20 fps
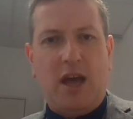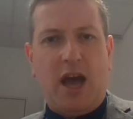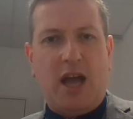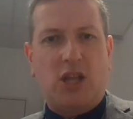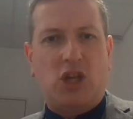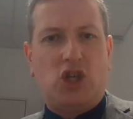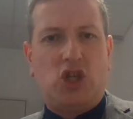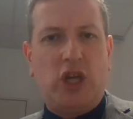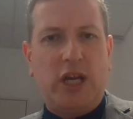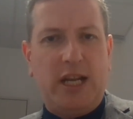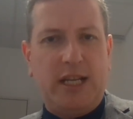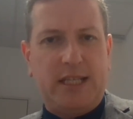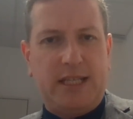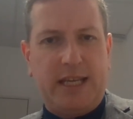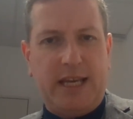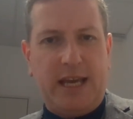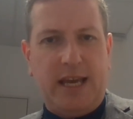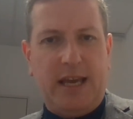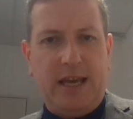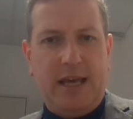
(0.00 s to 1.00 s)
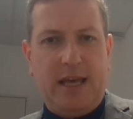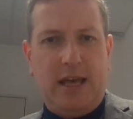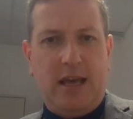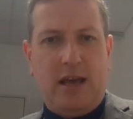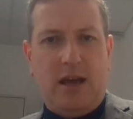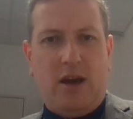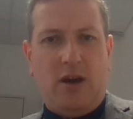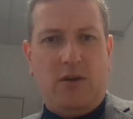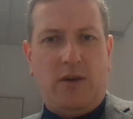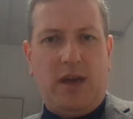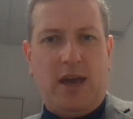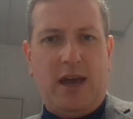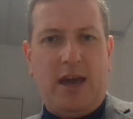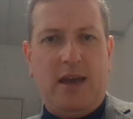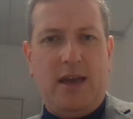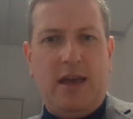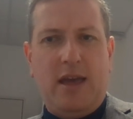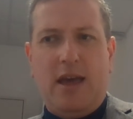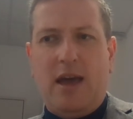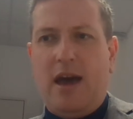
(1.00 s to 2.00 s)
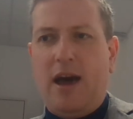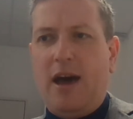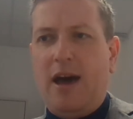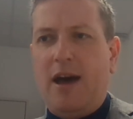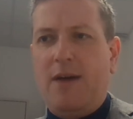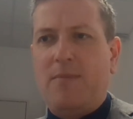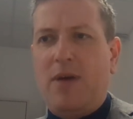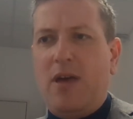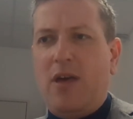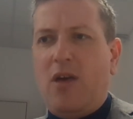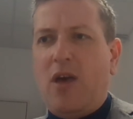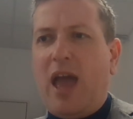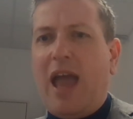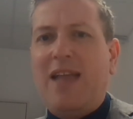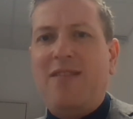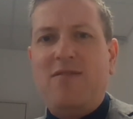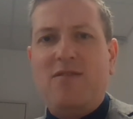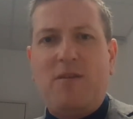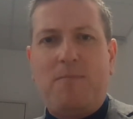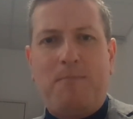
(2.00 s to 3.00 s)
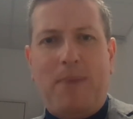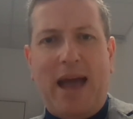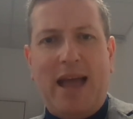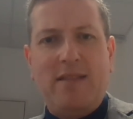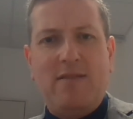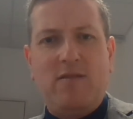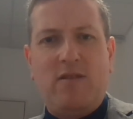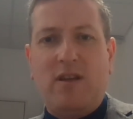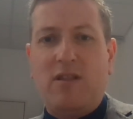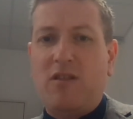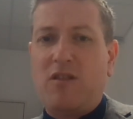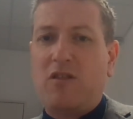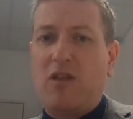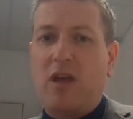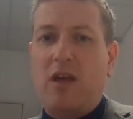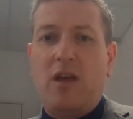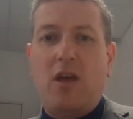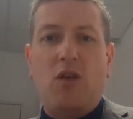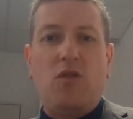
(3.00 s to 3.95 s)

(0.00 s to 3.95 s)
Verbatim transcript: agility, okay, um, independence.